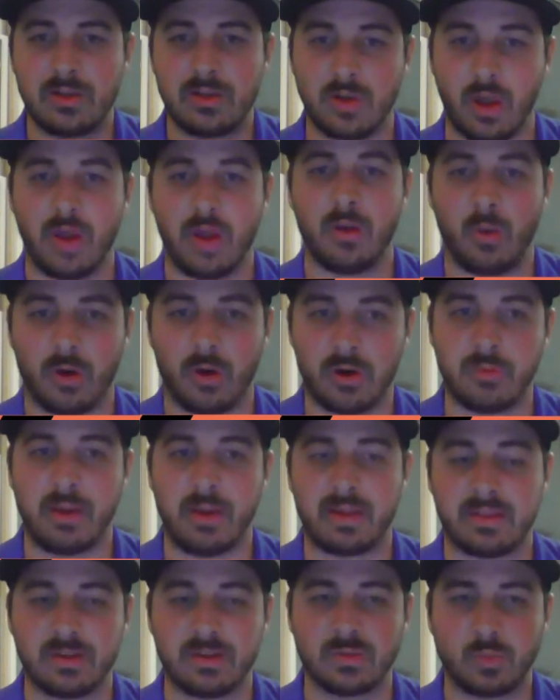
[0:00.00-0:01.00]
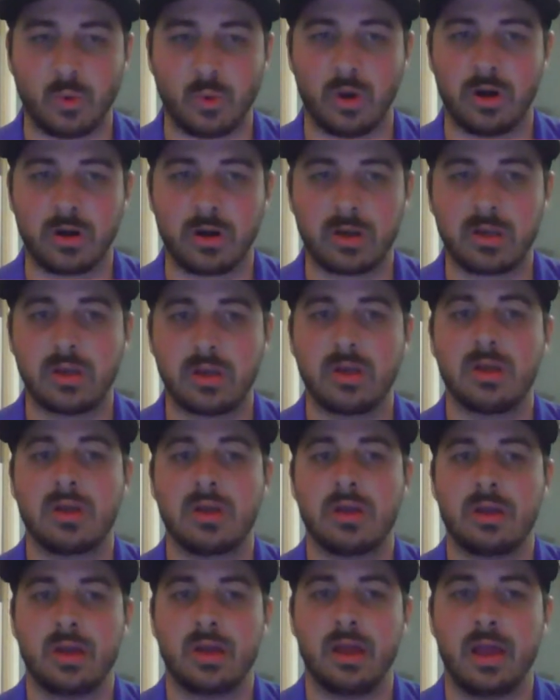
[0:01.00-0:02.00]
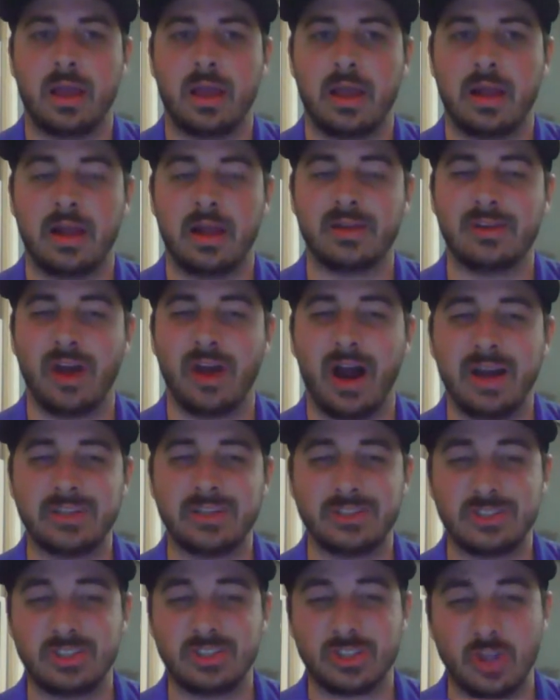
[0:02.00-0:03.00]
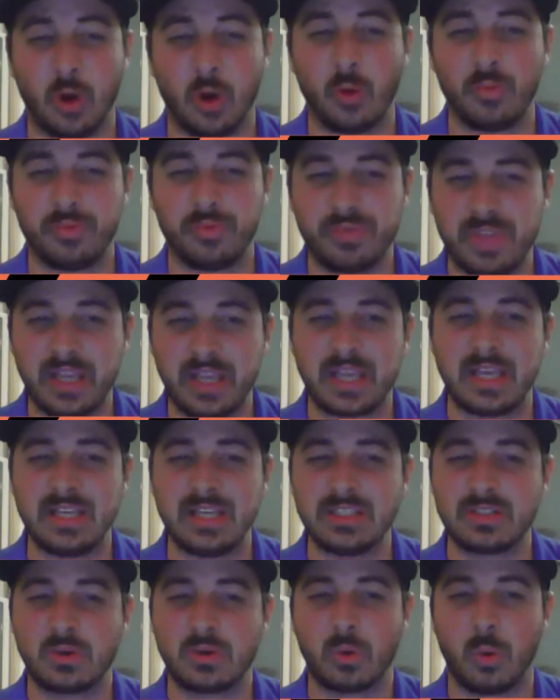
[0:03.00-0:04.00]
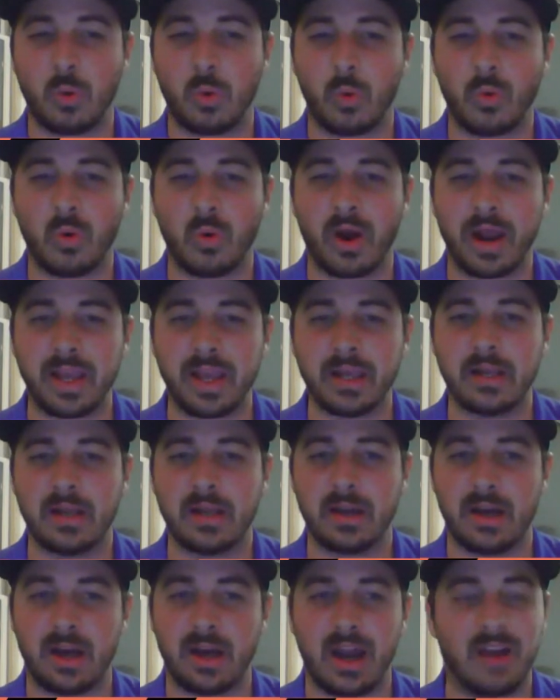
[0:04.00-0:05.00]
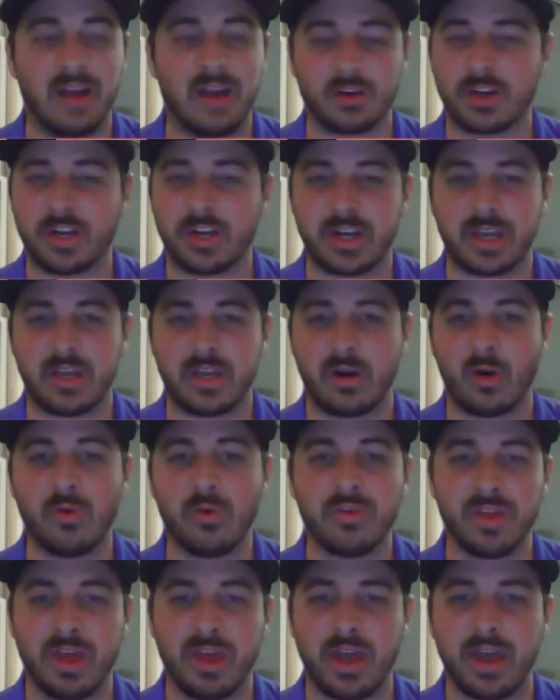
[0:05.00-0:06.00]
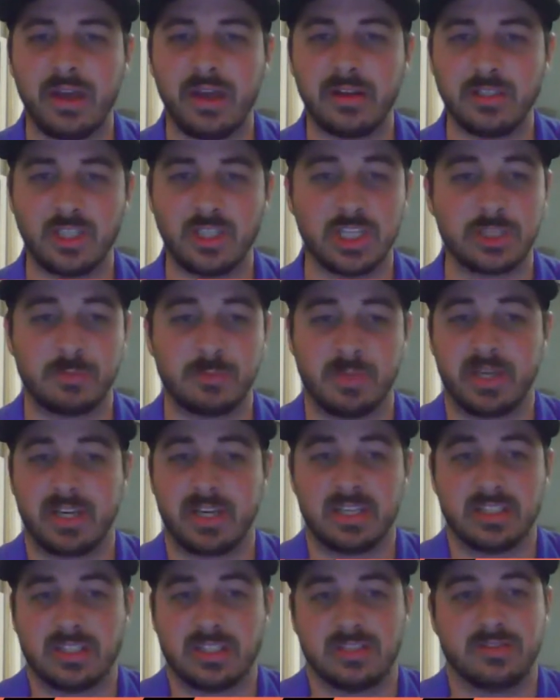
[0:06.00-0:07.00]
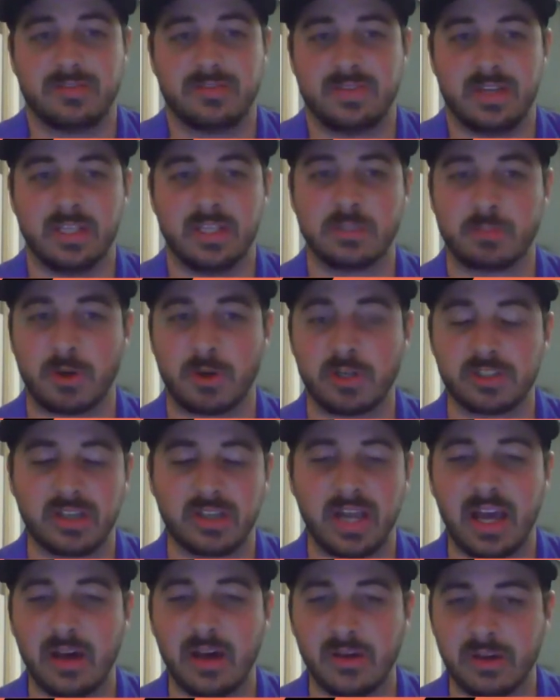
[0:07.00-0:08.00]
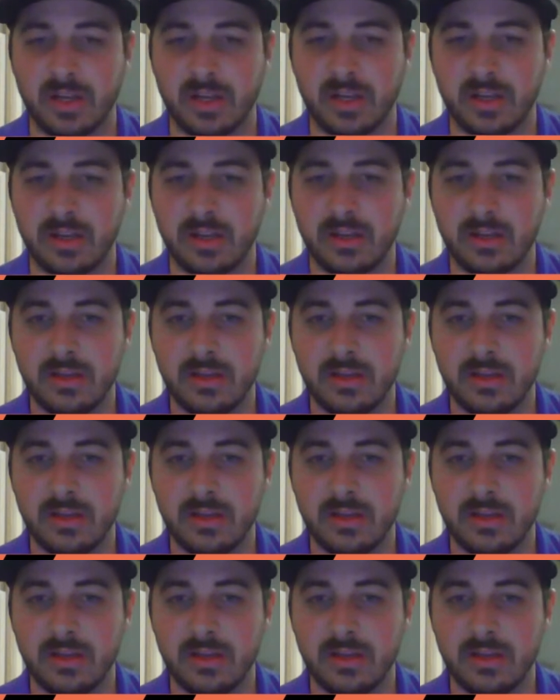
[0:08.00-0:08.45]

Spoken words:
in order to make this work. And I don't think he's quite ever going to get over that just because of his personality.